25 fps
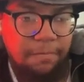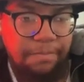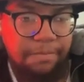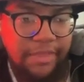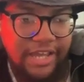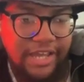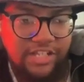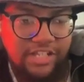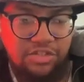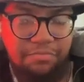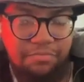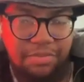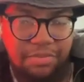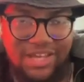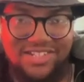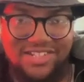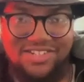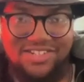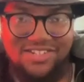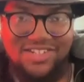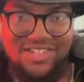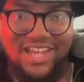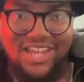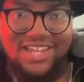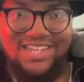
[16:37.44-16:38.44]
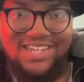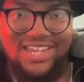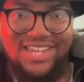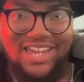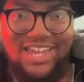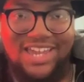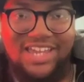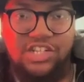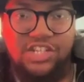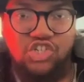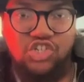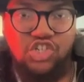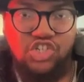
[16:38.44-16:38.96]
as best as I
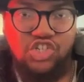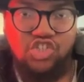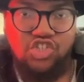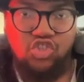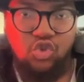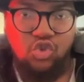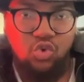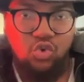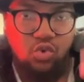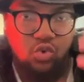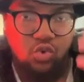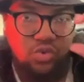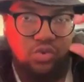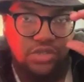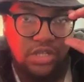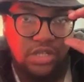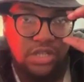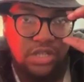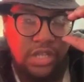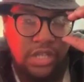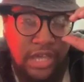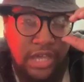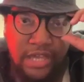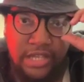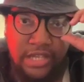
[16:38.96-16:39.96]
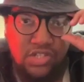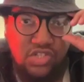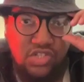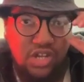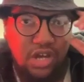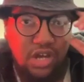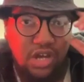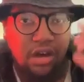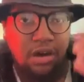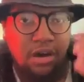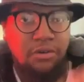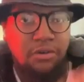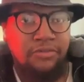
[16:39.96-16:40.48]
can, just through the lens
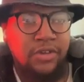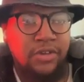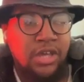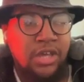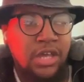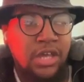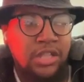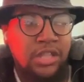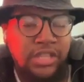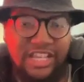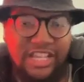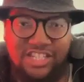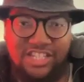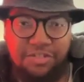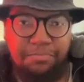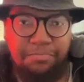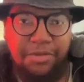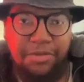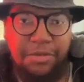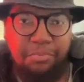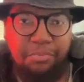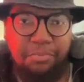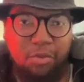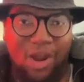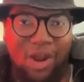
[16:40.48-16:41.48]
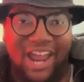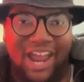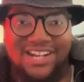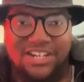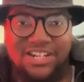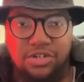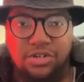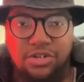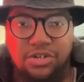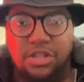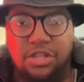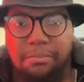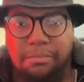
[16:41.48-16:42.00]
of let's be
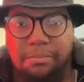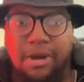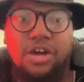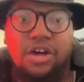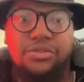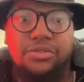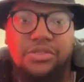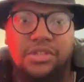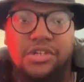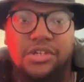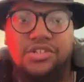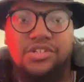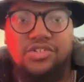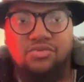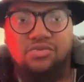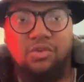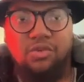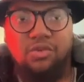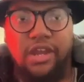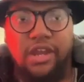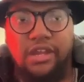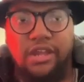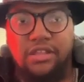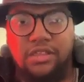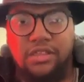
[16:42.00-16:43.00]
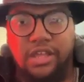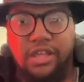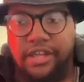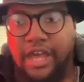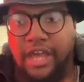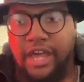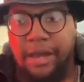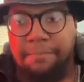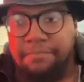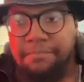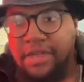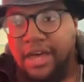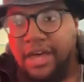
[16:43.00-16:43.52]
practical about this, right? Like
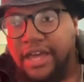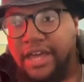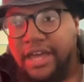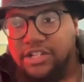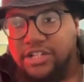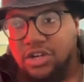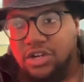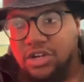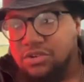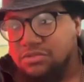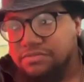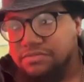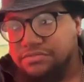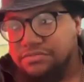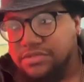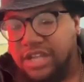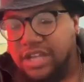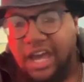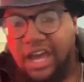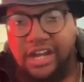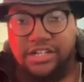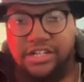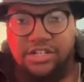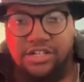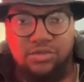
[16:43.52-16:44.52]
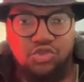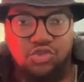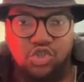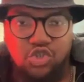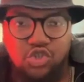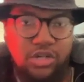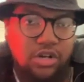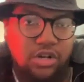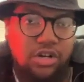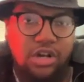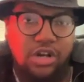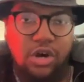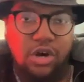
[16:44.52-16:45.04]
I'm not, don't
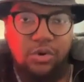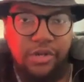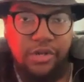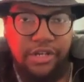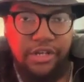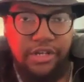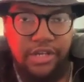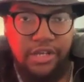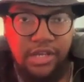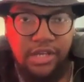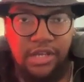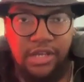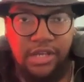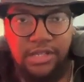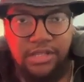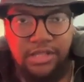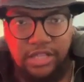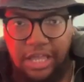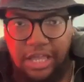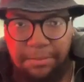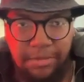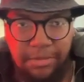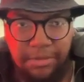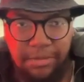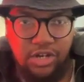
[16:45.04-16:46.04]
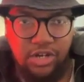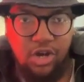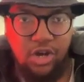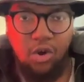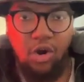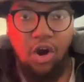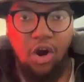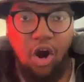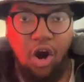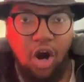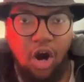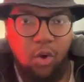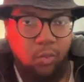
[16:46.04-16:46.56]
sugarcoat it. Let me know.
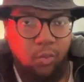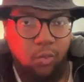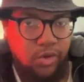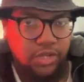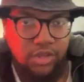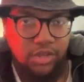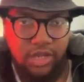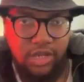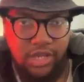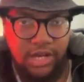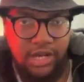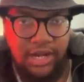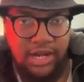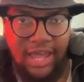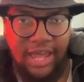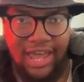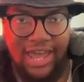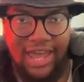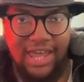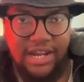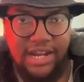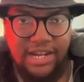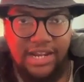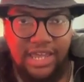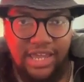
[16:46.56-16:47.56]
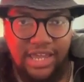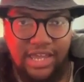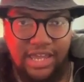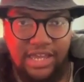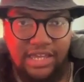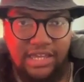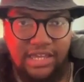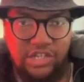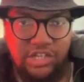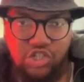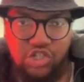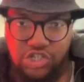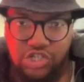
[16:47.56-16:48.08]
Are we looking at
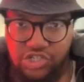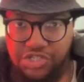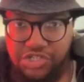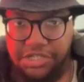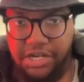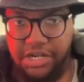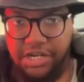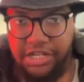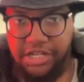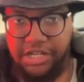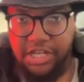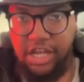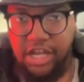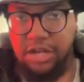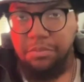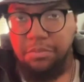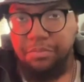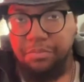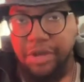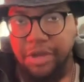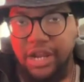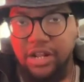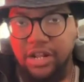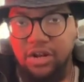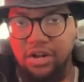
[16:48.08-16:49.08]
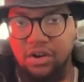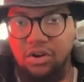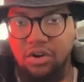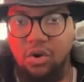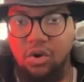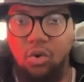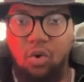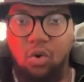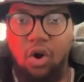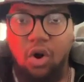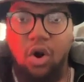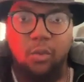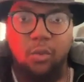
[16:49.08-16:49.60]
a she's gonna get better,
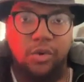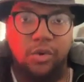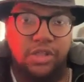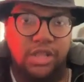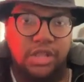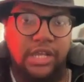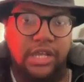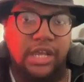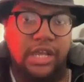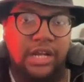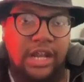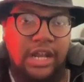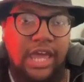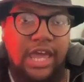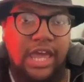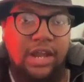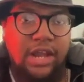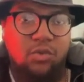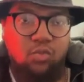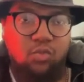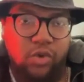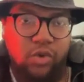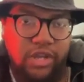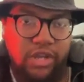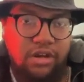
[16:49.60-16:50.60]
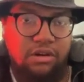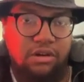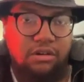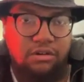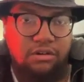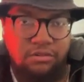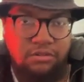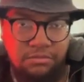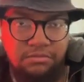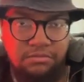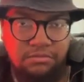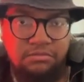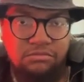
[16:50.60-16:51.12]
or are we looking at we're